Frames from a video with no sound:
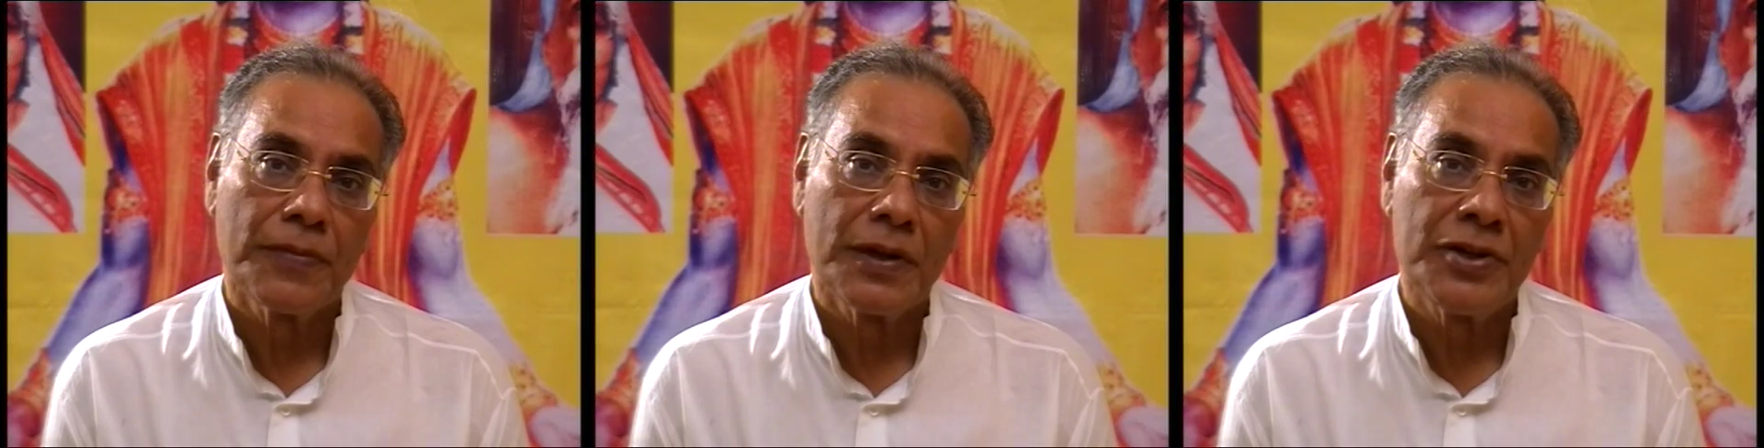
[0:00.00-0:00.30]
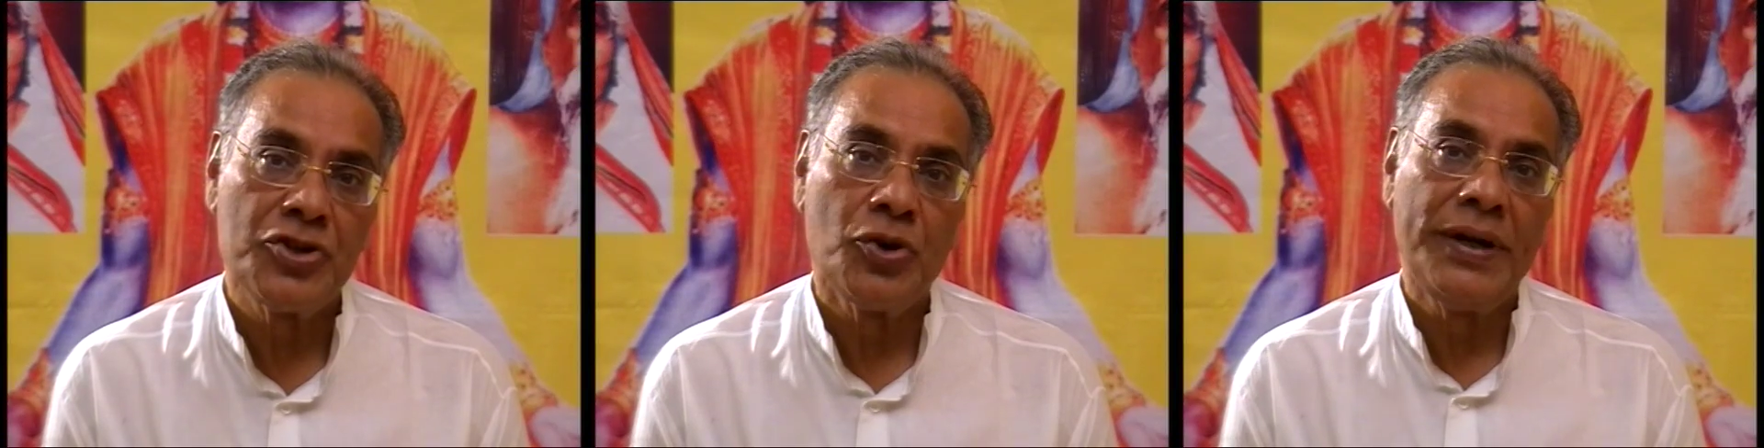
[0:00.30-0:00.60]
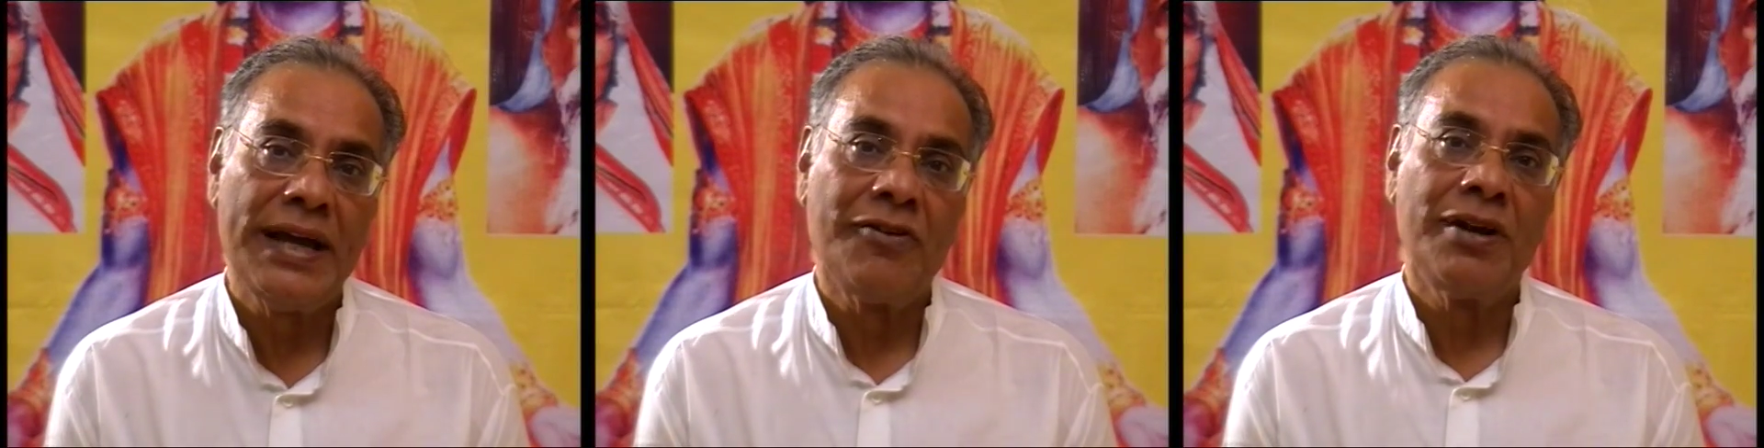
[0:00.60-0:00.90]
should
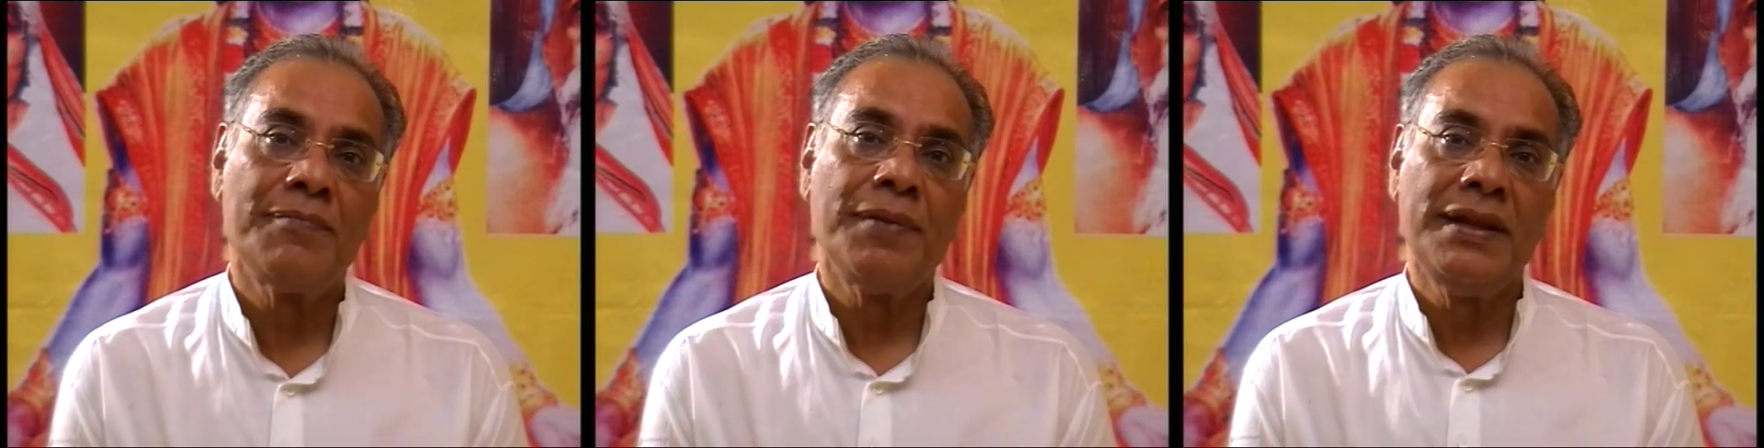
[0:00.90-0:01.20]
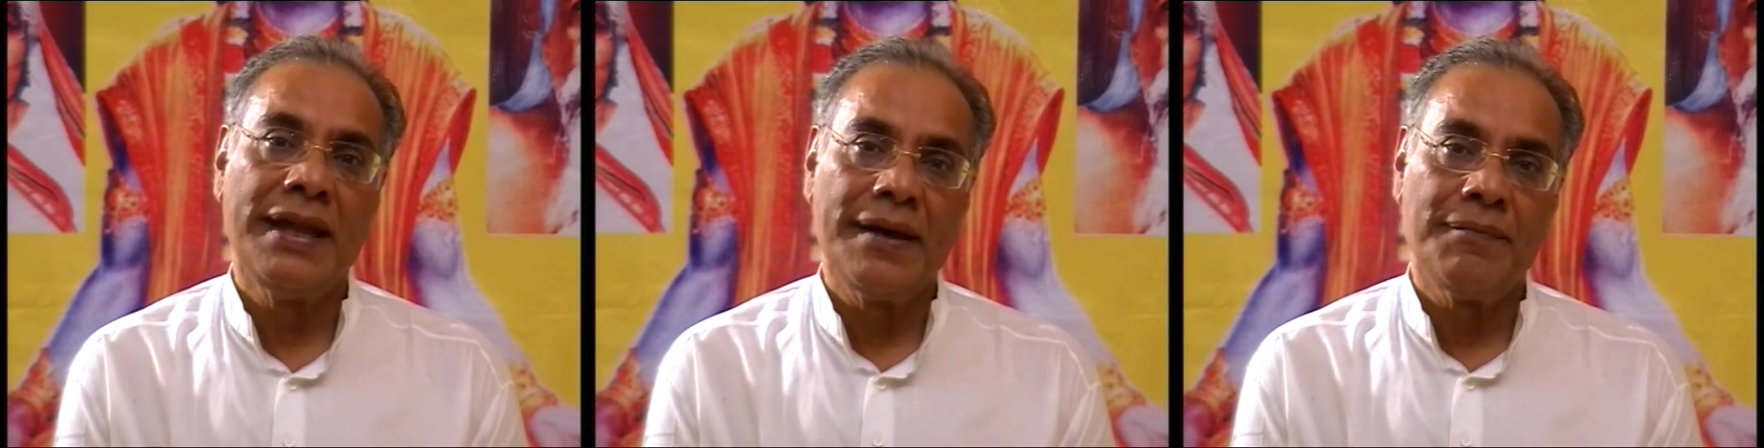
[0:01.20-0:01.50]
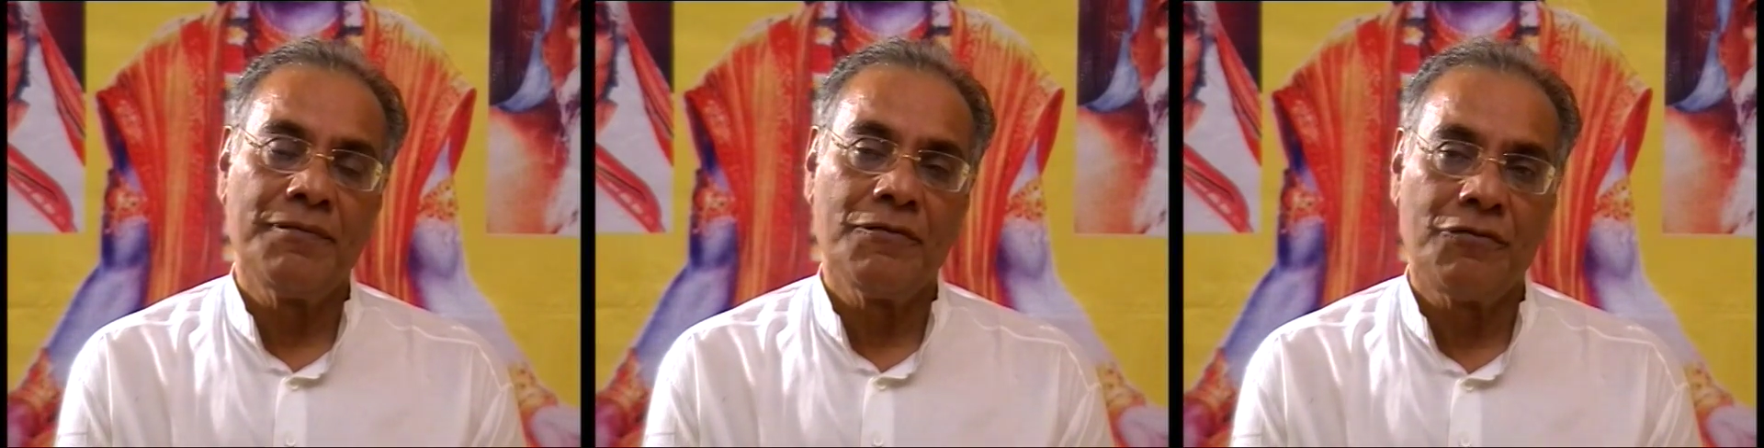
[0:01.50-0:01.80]
develop in
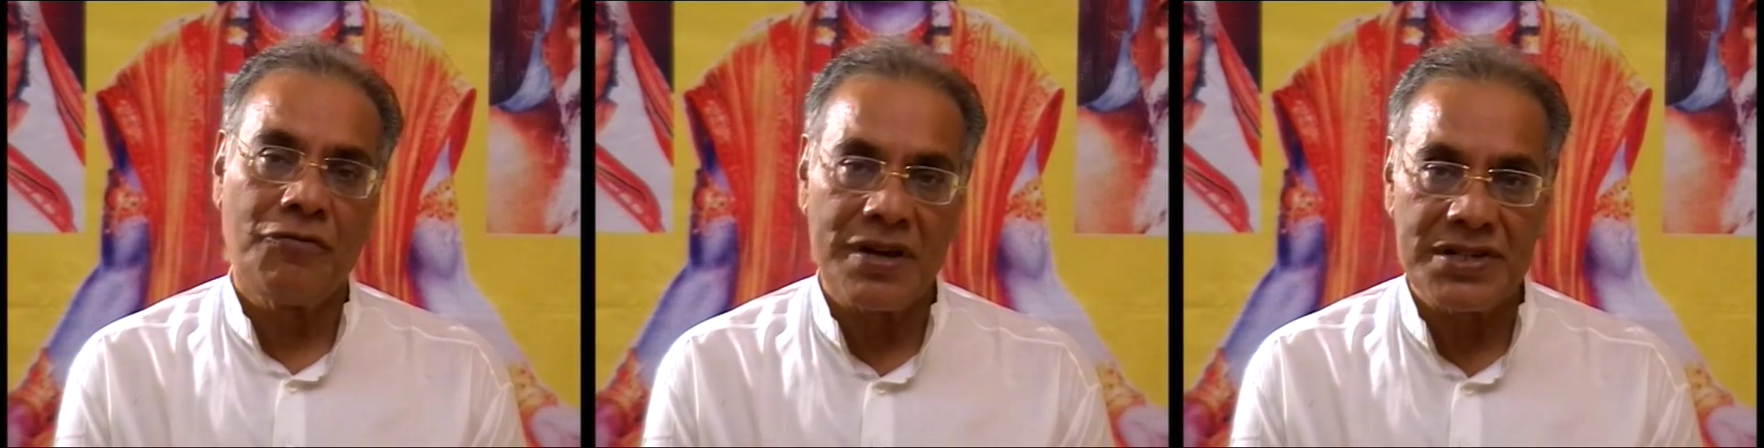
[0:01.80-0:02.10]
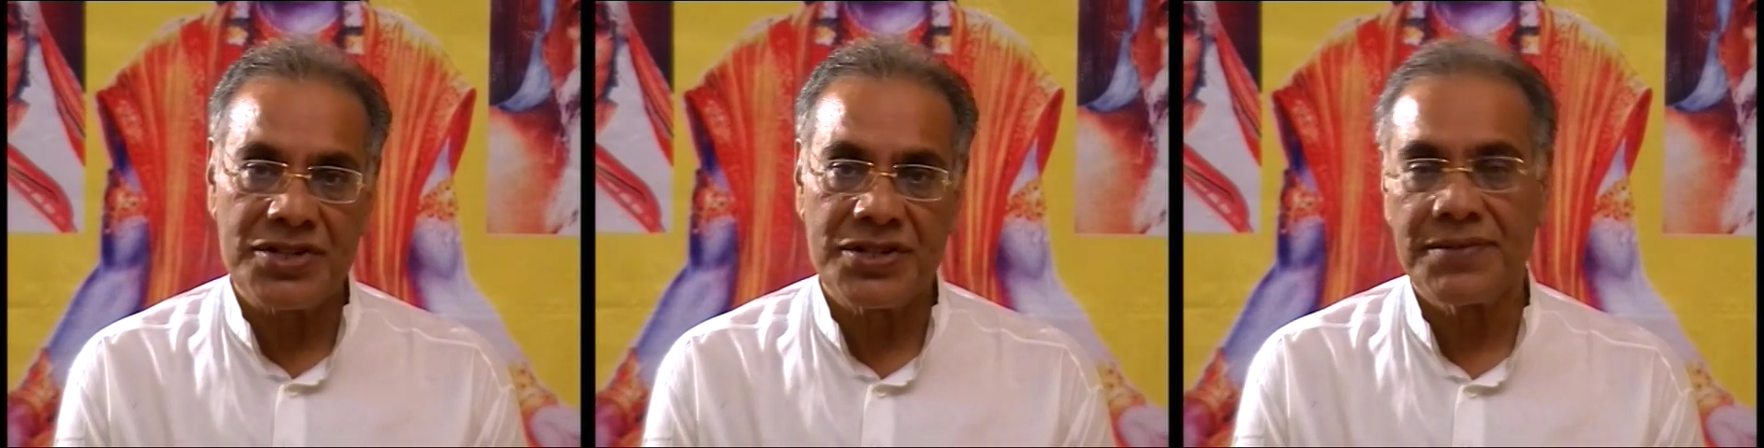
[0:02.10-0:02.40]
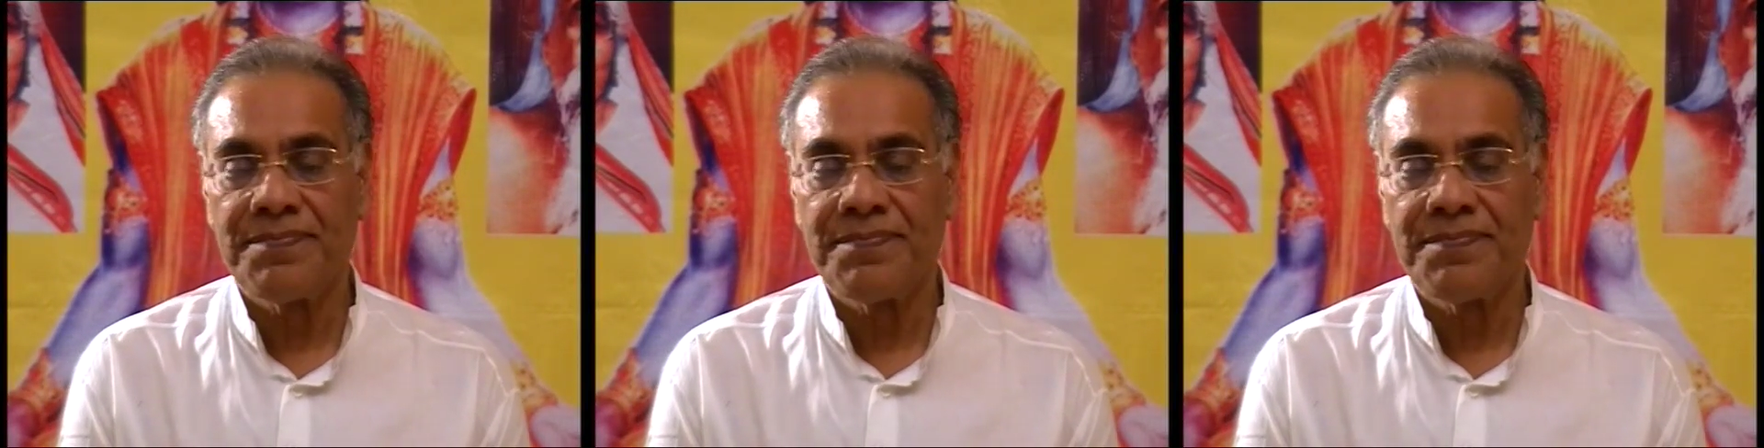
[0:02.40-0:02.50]
them first.